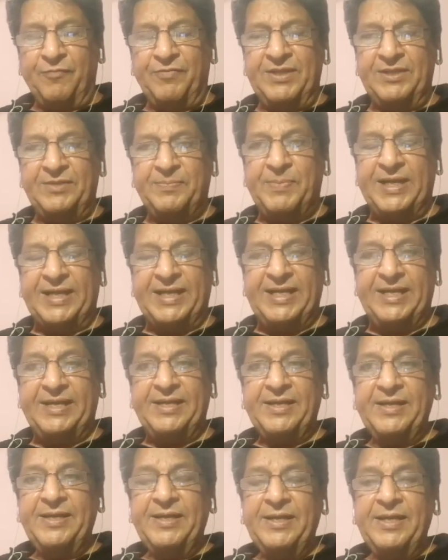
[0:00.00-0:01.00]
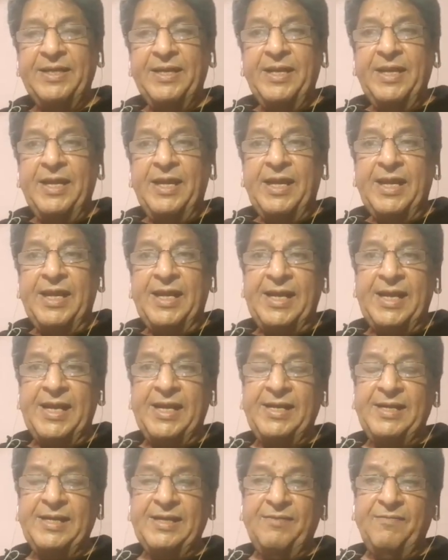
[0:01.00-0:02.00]
magnet.
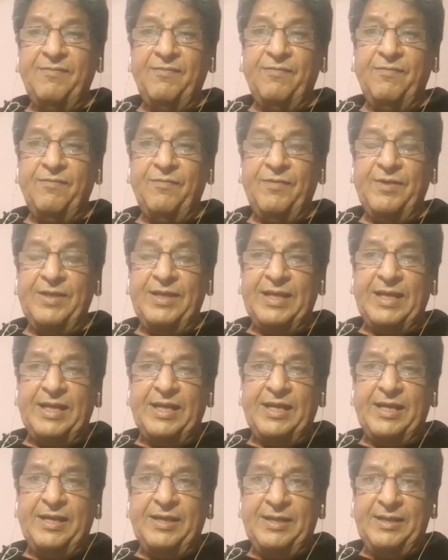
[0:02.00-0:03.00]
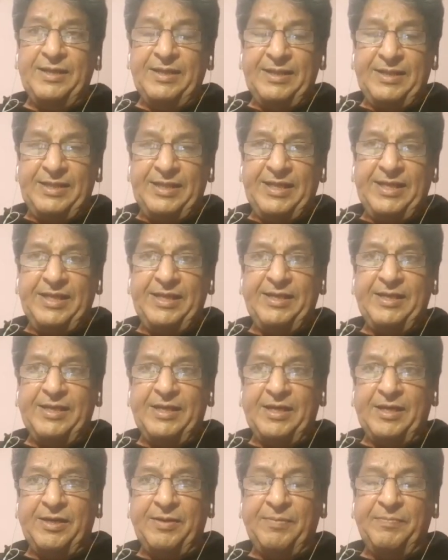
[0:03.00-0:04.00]
And
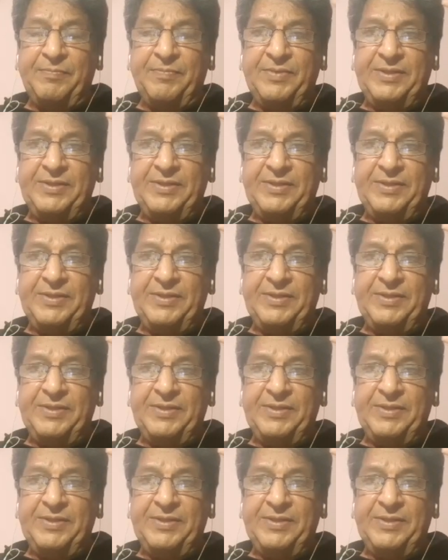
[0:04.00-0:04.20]
the